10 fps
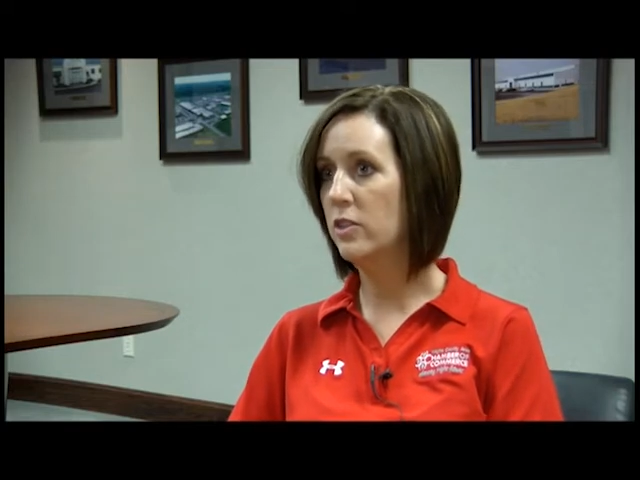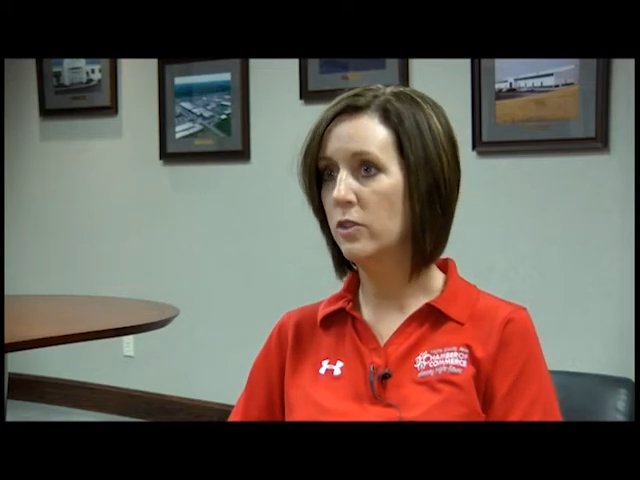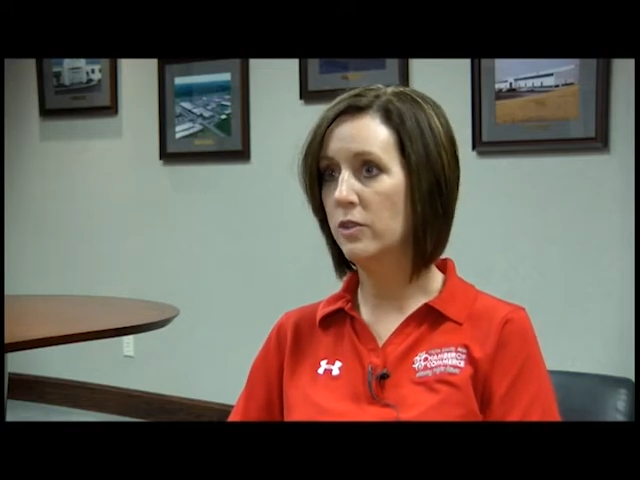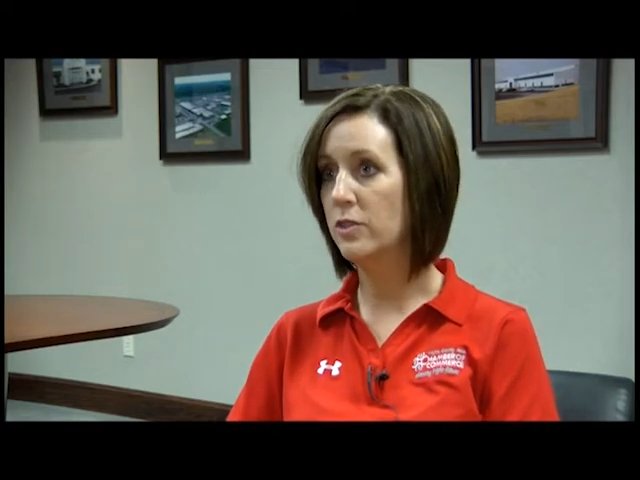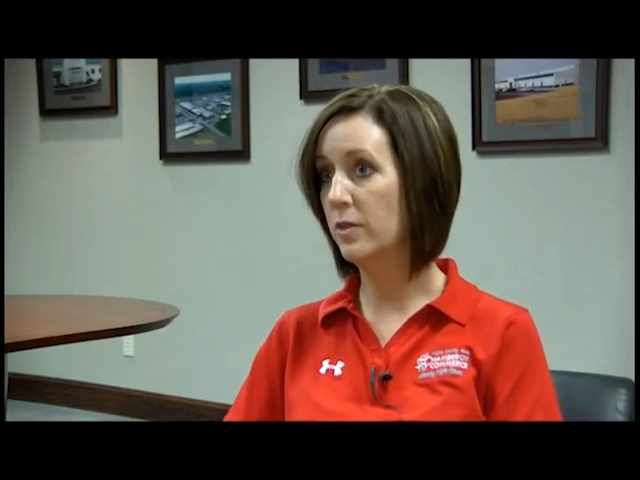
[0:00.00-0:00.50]

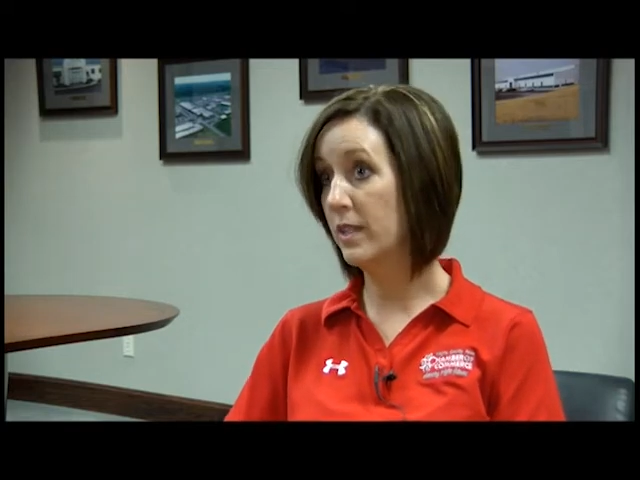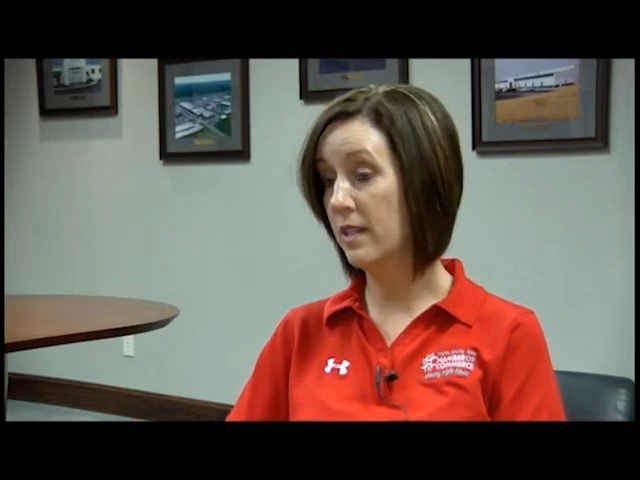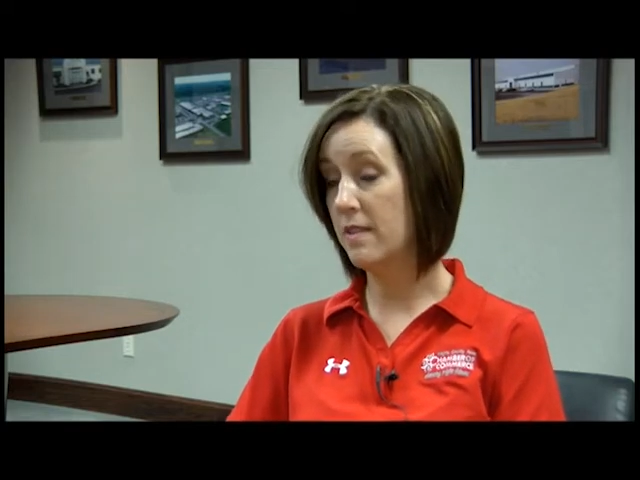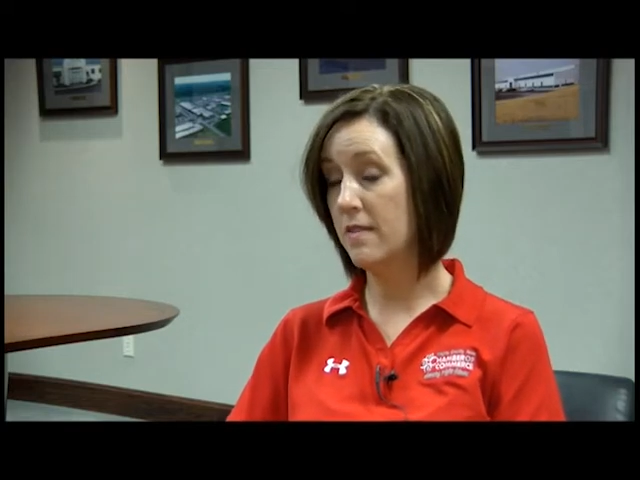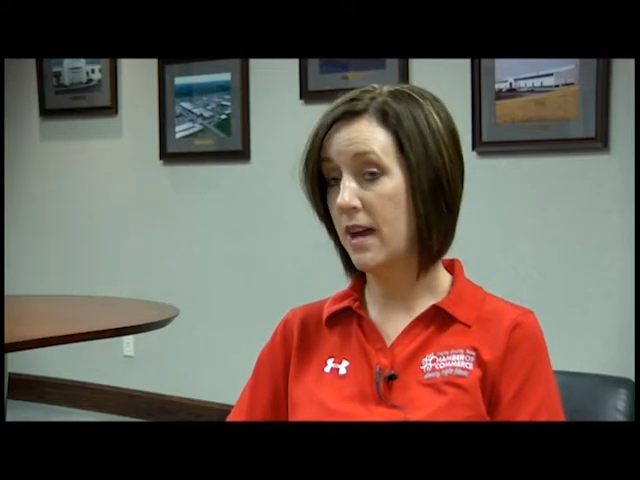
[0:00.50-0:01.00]
you'll do it
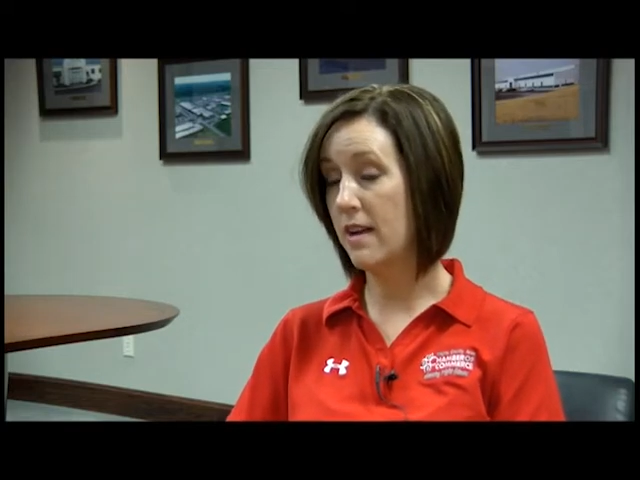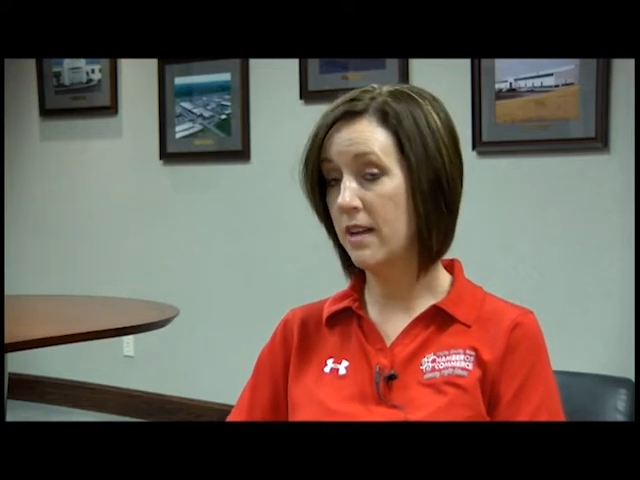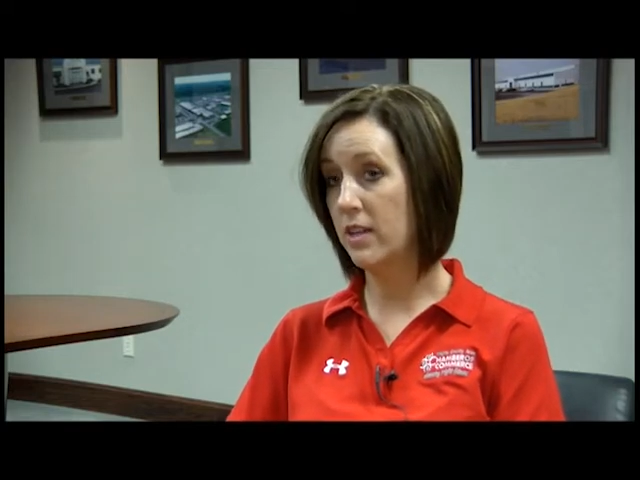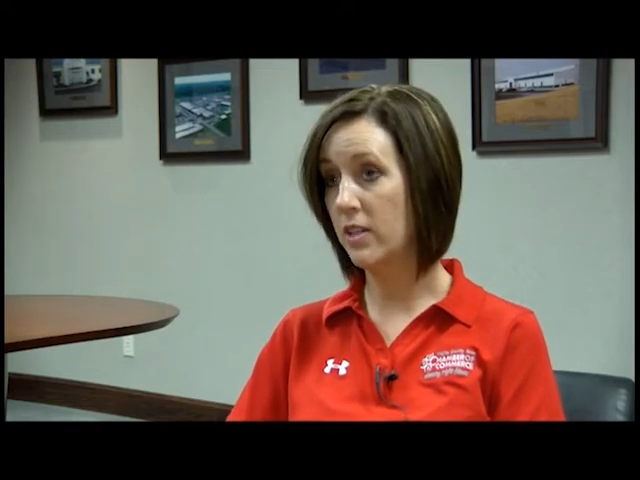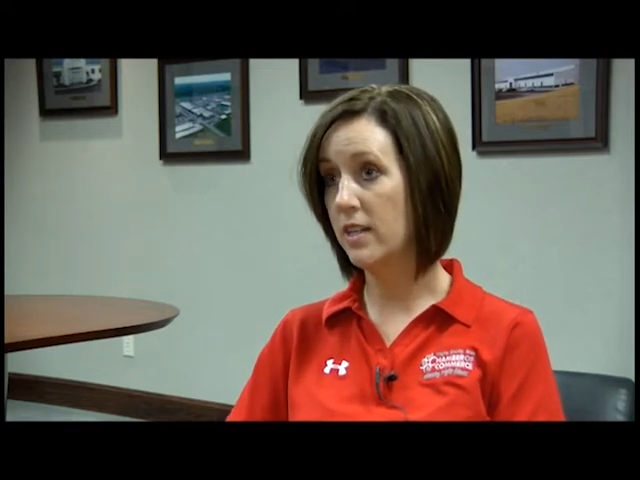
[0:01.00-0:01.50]
in that
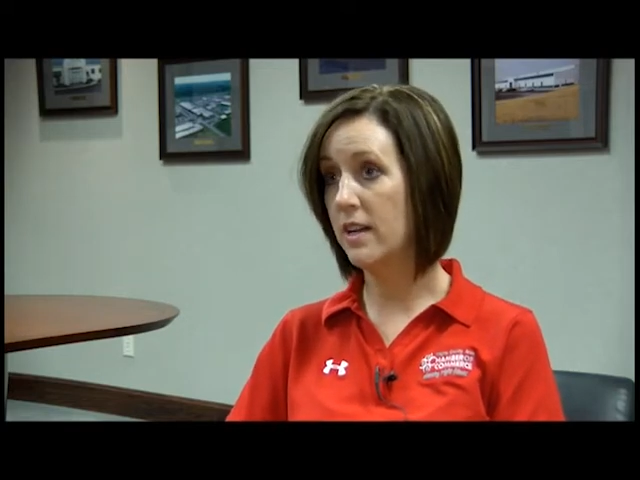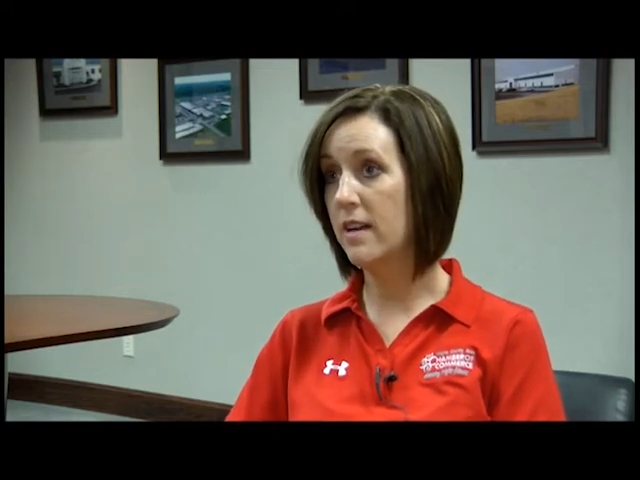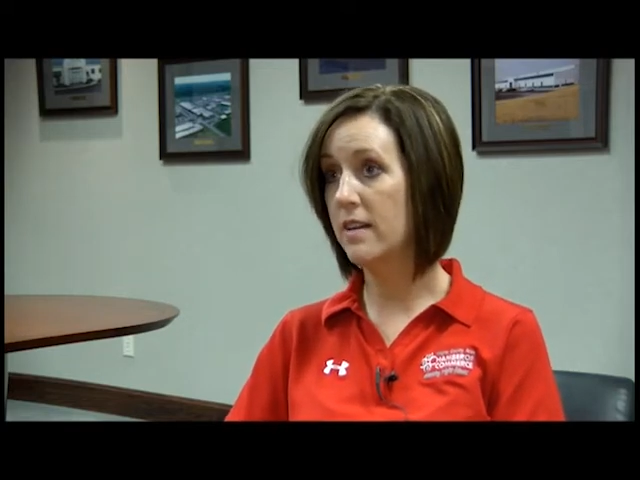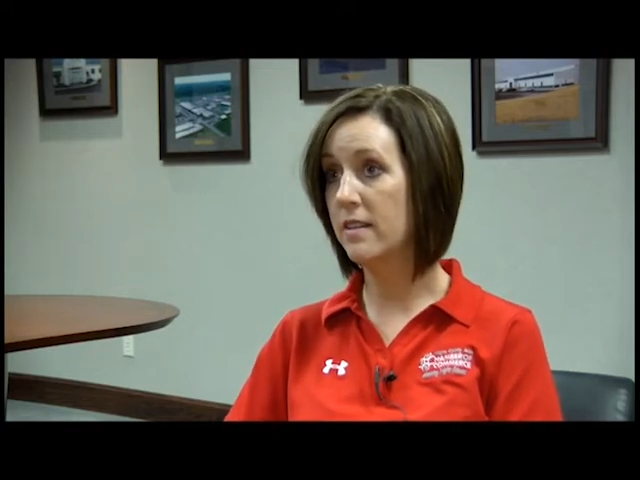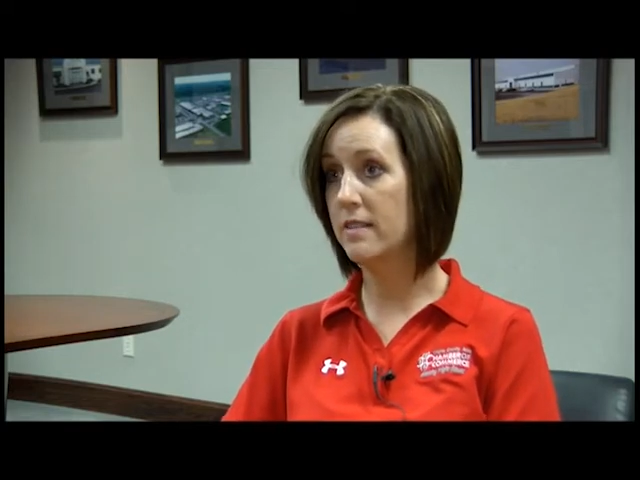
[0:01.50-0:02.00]

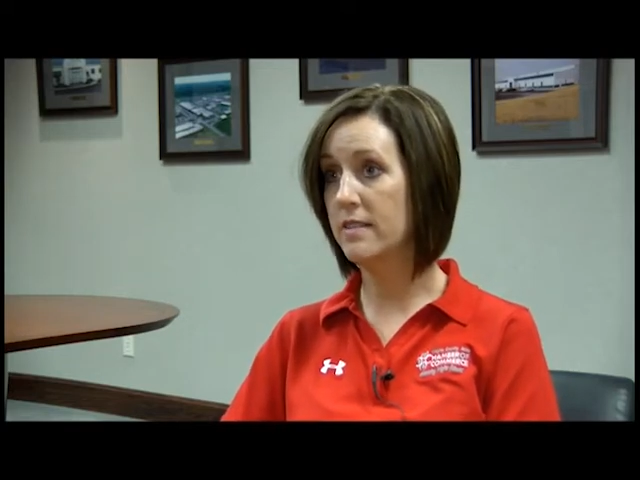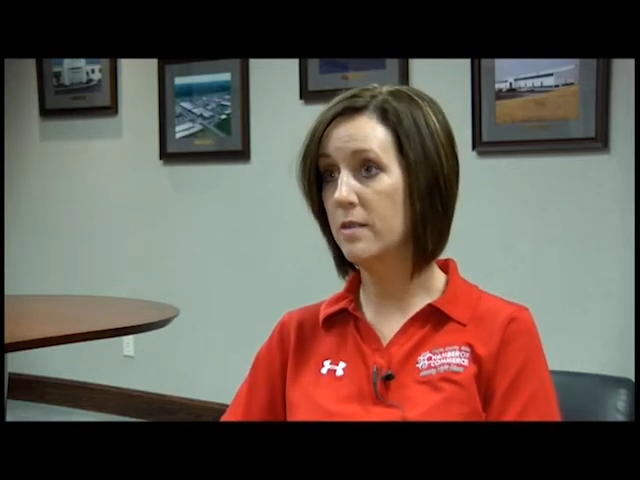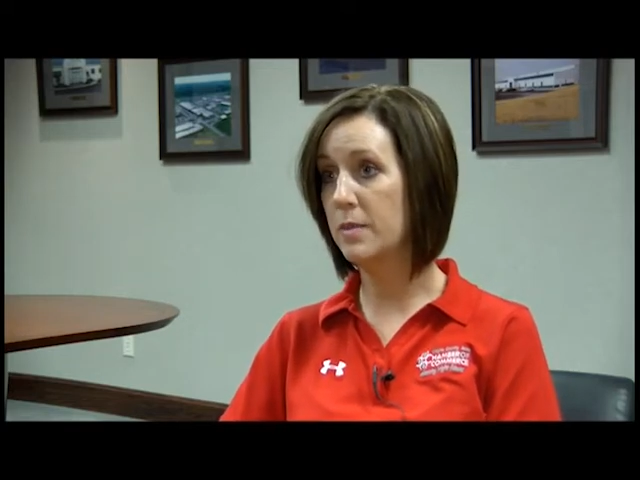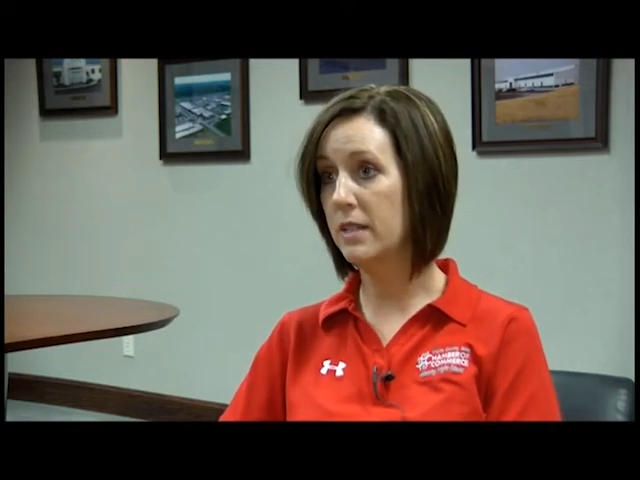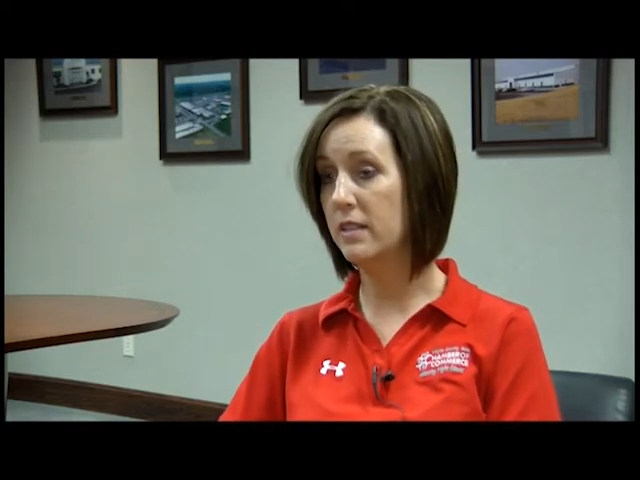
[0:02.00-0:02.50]
area
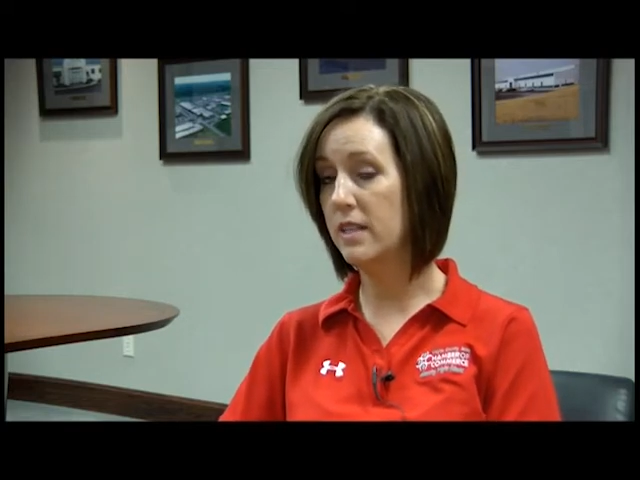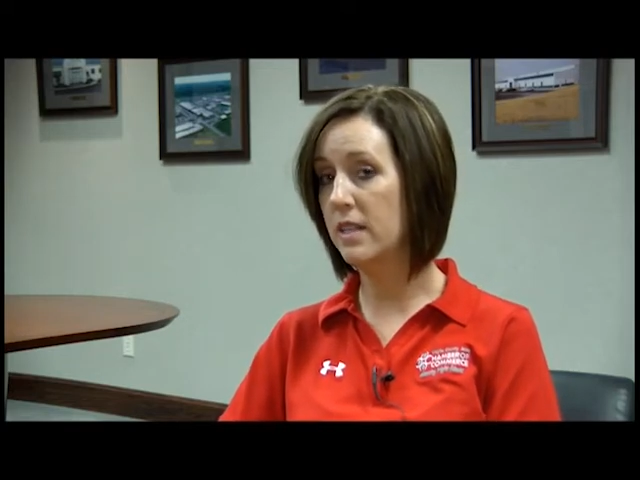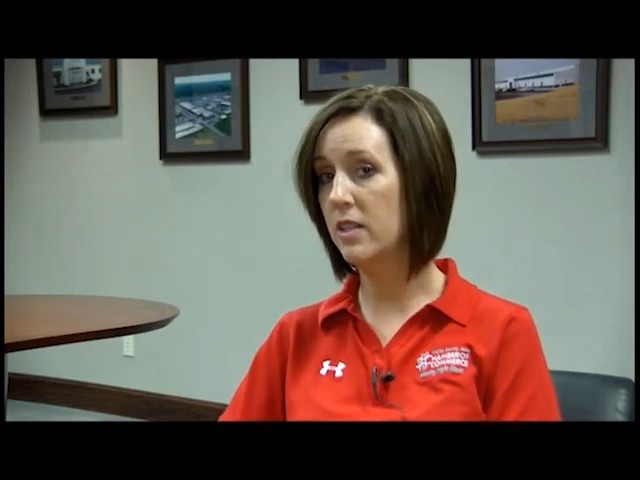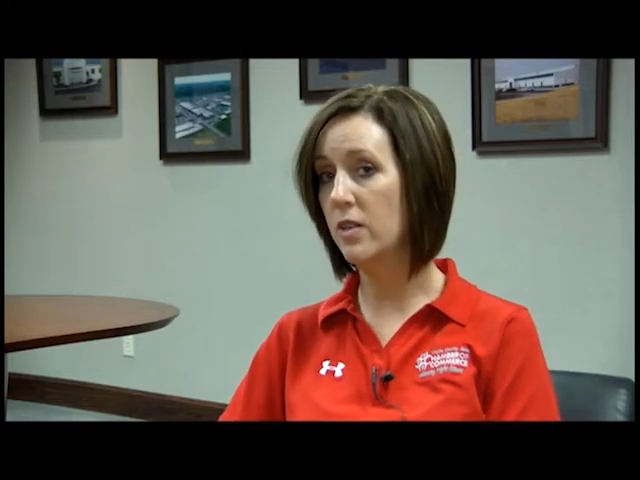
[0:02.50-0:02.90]
typically?